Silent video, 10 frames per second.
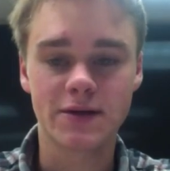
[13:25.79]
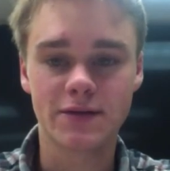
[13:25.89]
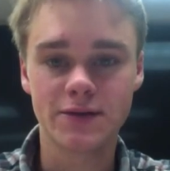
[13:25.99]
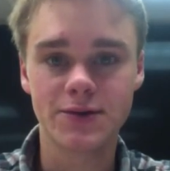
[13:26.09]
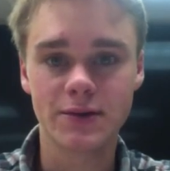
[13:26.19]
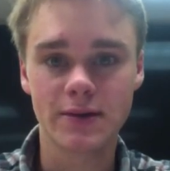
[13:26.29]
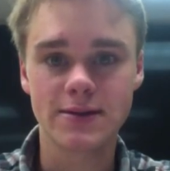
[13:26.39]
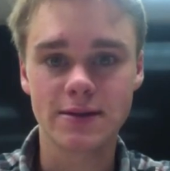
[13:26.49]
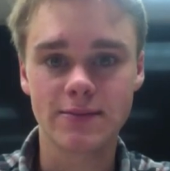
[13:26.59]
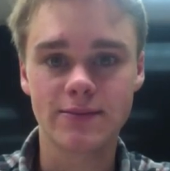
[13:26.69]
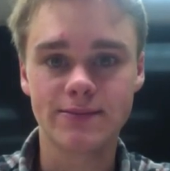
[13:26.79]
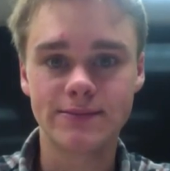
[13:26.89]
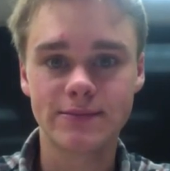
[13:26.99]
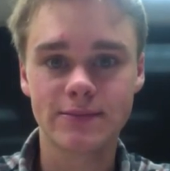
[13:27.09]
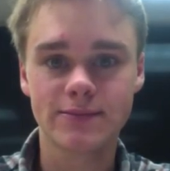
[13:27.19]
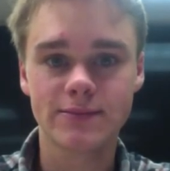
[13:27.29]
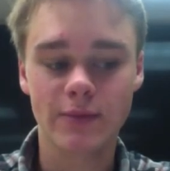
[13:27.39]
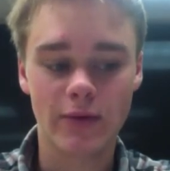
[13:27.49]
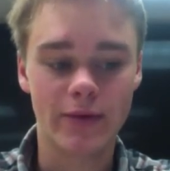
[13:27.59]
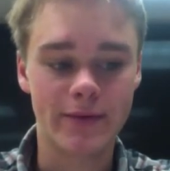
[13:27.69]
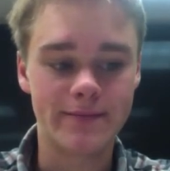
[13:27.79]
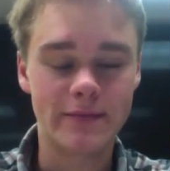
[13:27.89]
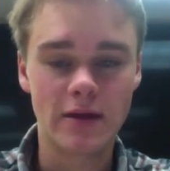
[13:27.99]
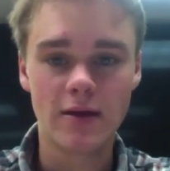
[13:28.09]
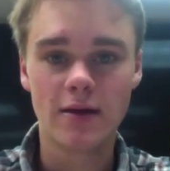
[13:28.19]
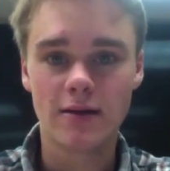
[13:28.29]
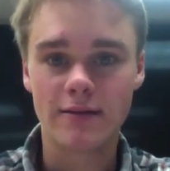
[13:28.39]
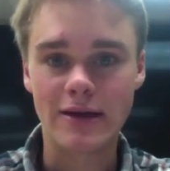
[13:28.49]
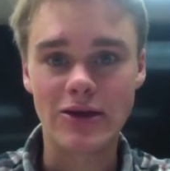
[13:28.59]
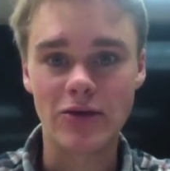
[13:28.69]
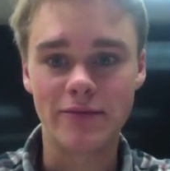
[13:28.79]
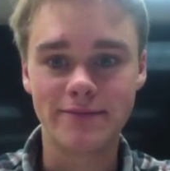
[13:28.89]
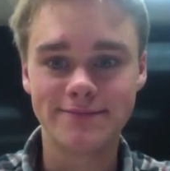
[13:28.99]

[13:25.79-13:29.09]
for journalism. Cool. Thank you.